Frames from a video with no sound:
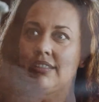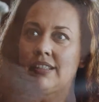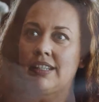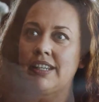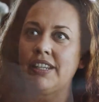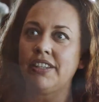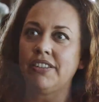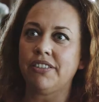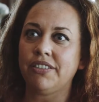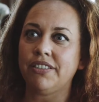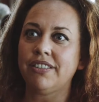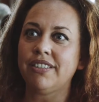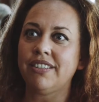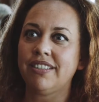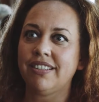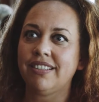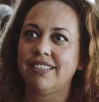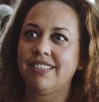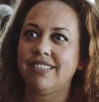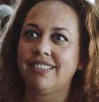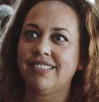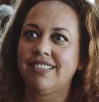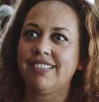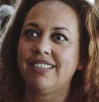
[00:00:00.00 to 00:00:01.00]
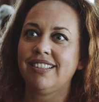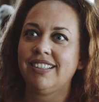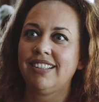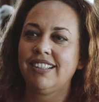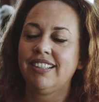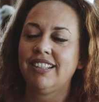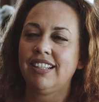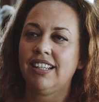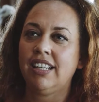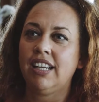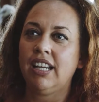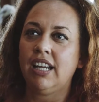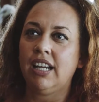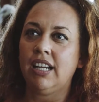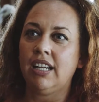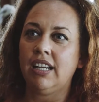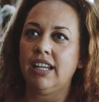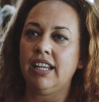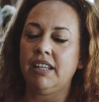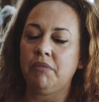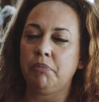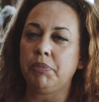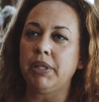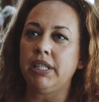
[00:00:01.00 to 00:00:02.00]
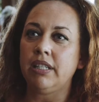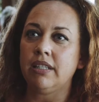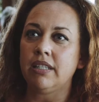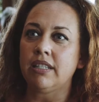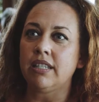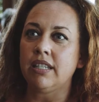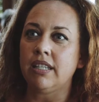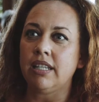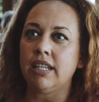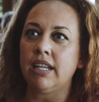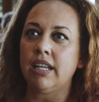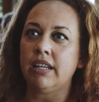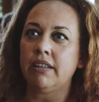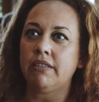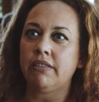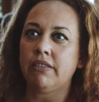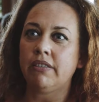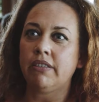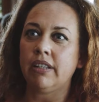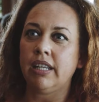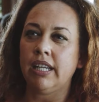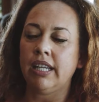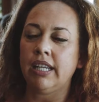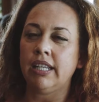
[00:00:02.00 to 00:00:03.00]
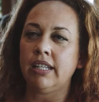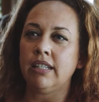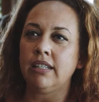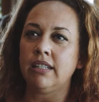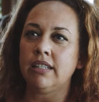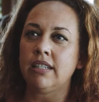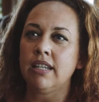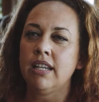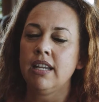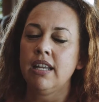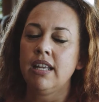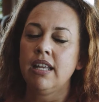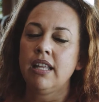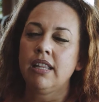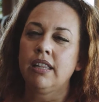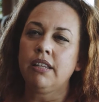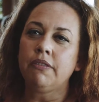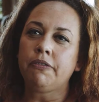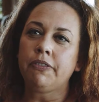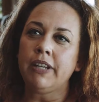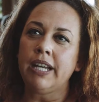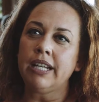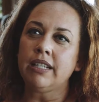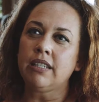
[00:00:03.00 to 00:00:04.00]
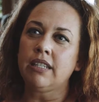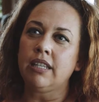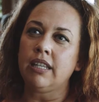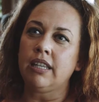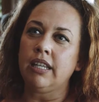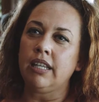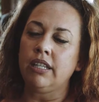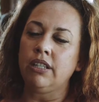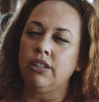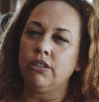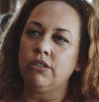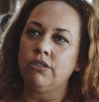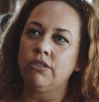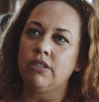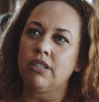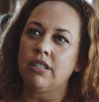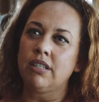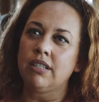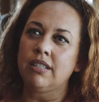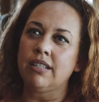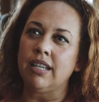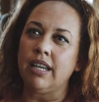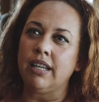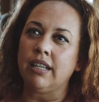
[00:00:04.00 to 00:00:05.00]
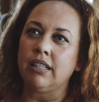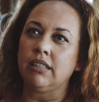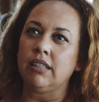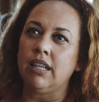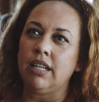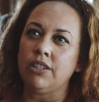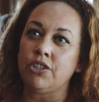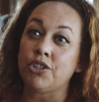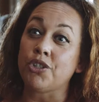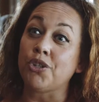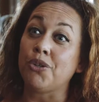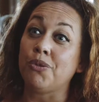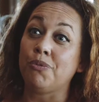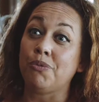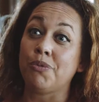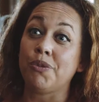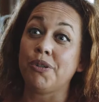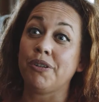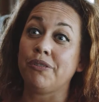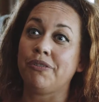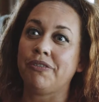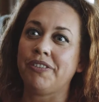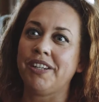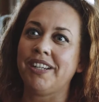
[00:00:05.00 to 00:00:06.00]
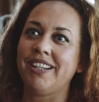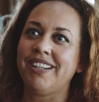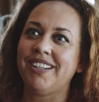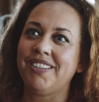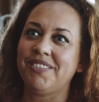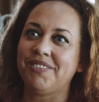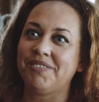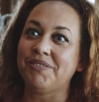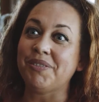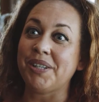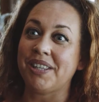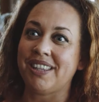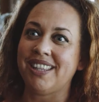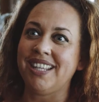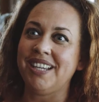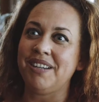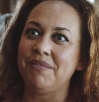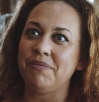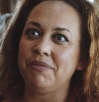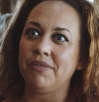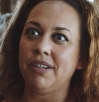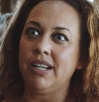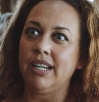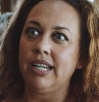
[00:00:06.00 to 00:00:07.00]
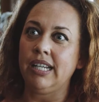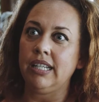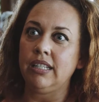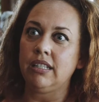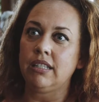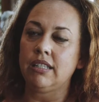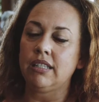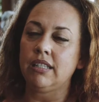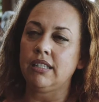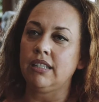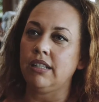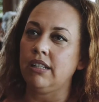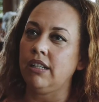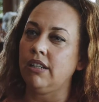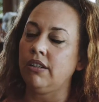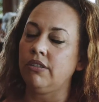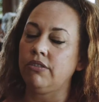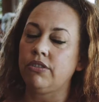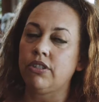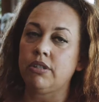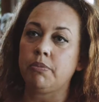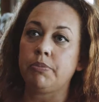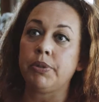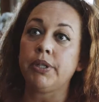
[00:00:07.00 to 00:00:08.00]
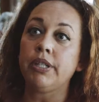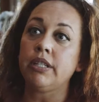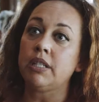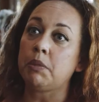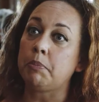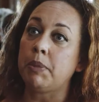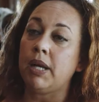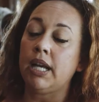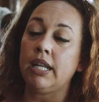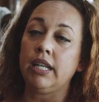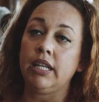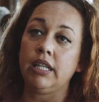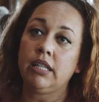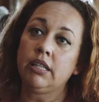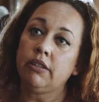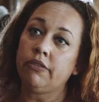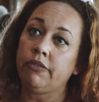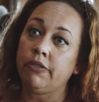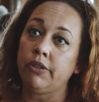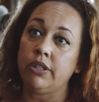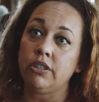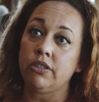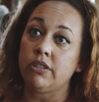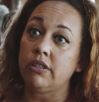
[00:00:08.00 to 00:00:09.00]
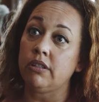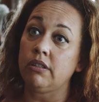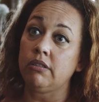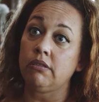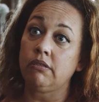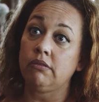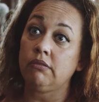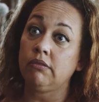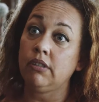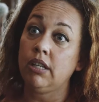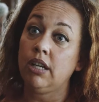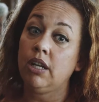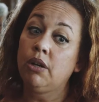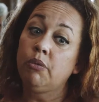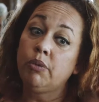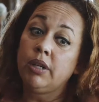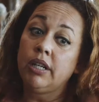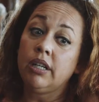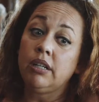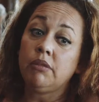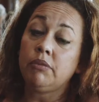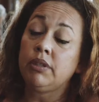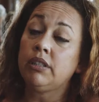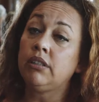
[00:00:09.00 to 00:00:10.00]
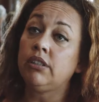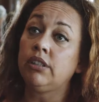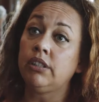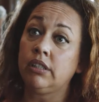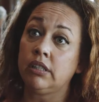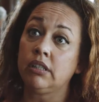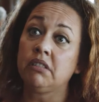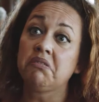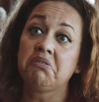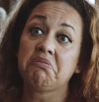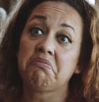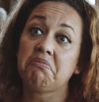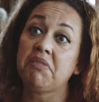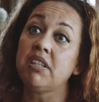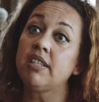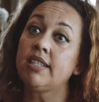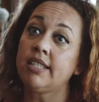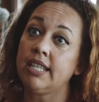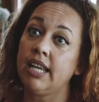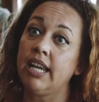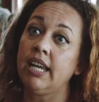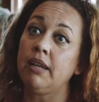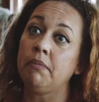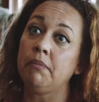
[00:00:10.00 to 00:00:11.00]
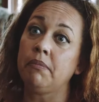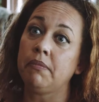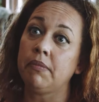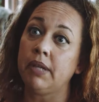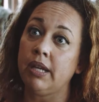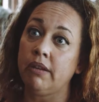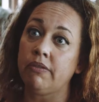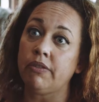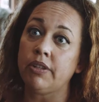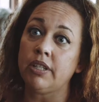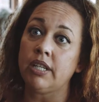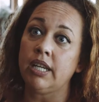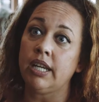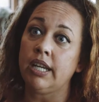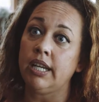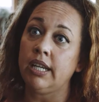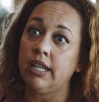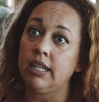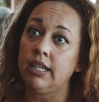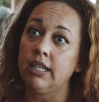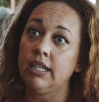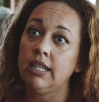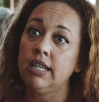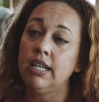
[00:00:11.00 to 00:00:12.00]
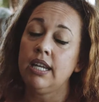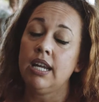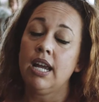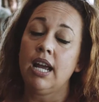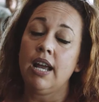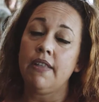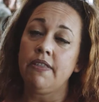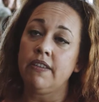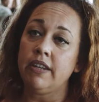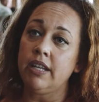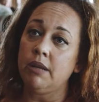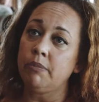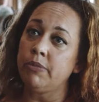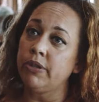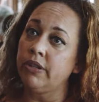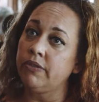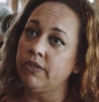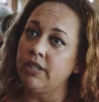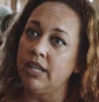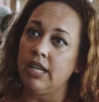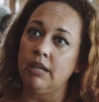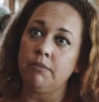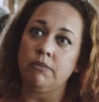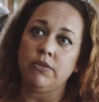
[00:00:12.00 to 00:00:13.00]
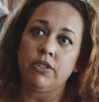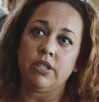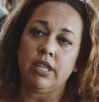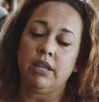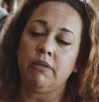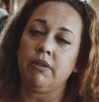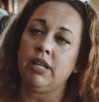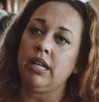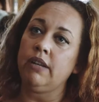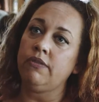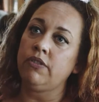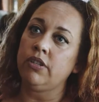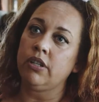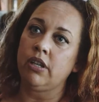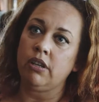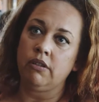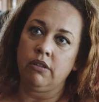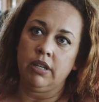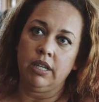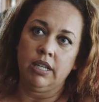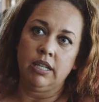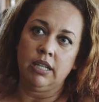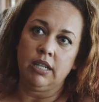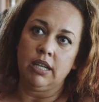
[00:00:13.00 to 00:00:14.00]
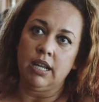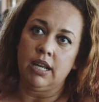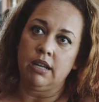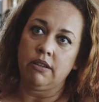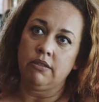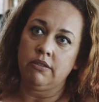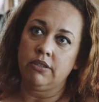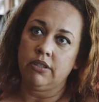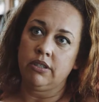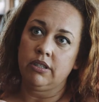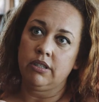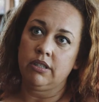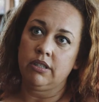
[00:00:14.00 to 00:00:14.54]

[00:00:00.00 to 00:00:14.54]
killed and beaten to death, and the fact that they used psychological warfare with them, right? To put his body in the freezer where it would look the same every day, and the number of times they would have to go in and out